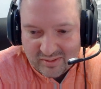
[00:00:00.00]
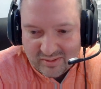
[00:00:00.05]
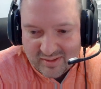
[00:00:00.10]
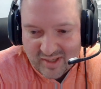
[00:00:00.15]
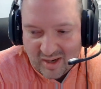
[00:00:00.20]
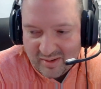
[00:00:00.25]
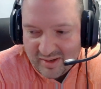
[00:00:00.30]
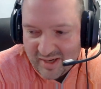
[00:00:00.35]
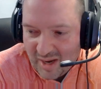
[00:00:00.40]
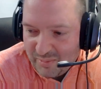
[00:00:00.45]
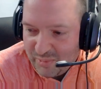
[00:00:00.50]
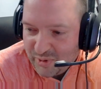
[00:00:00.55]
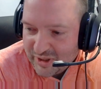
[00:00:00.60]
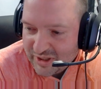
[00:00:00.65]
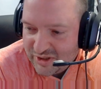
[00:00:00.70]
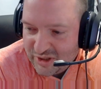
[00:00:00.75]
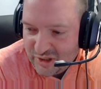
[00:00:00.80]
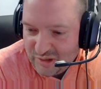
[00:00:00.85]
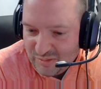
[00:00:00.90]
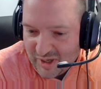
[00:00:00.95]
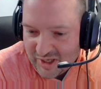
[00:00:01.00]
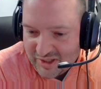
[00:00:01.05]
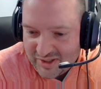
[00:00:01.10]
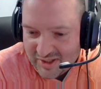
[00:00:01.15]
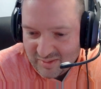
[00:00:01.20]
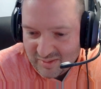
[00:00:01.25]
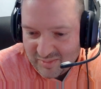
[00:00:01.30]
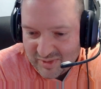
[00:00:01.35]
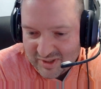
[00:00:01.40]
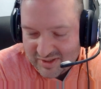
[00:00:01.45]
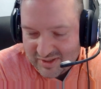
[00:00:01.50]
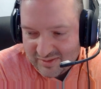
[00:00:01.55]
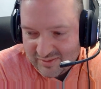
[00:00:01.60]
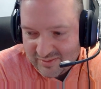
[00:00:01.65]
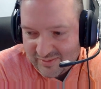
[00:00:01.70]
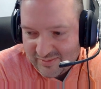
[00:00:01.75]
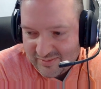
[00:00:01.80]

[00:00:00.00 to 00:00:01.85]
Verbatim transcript: Uh, not not putting too much on a bunch of